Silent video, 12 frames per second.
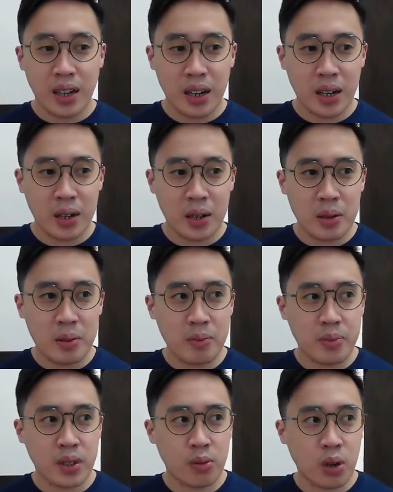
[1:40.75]

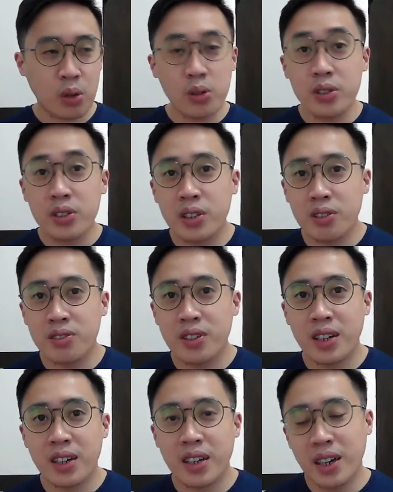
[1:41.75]
Raul
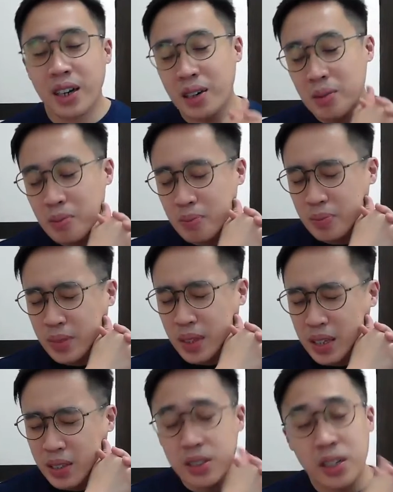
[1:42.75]
Silva
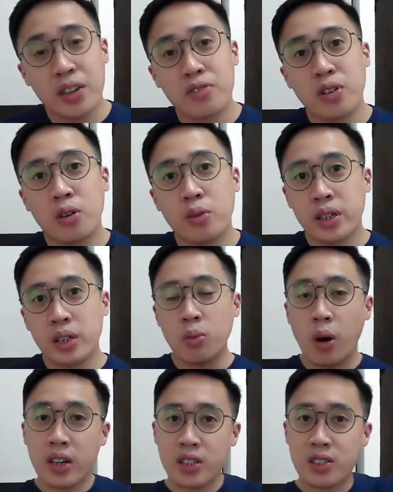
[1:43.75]
in Skyfall when he
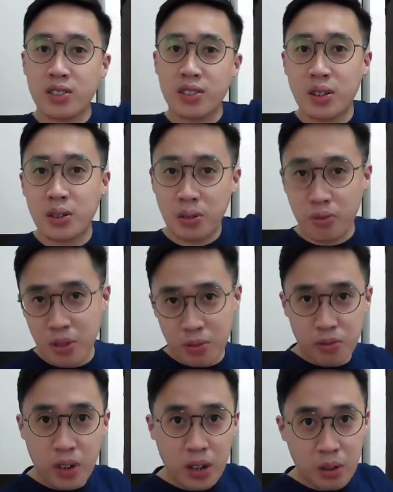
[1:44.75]
walks from
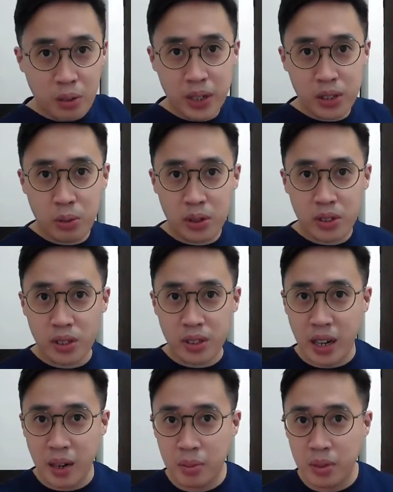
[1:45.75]
far away towards the
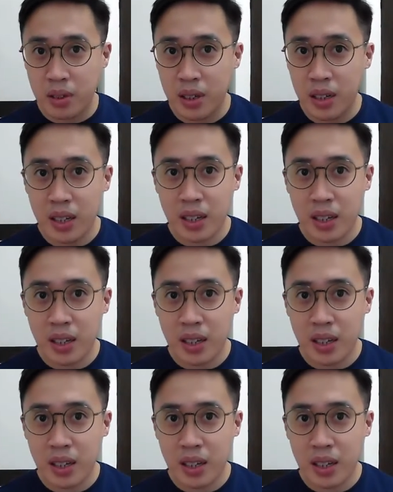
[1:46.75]
camera